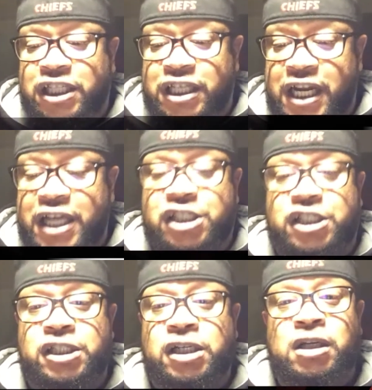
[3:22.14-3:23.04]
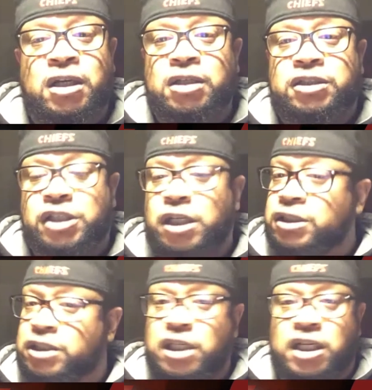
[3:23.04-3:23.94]
needs to
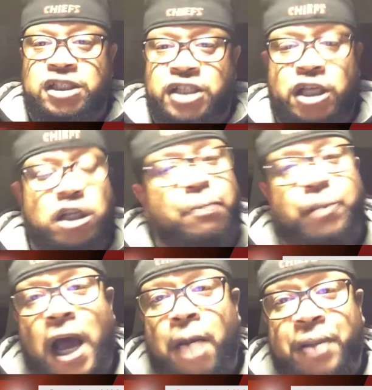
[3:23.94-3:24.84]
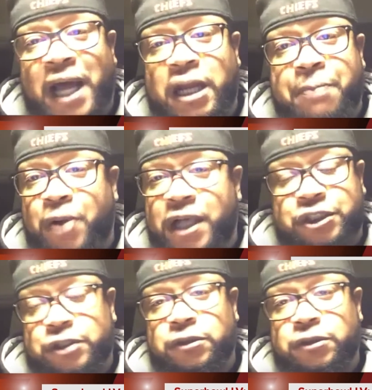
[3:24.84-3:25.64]
continue to apply that pressure.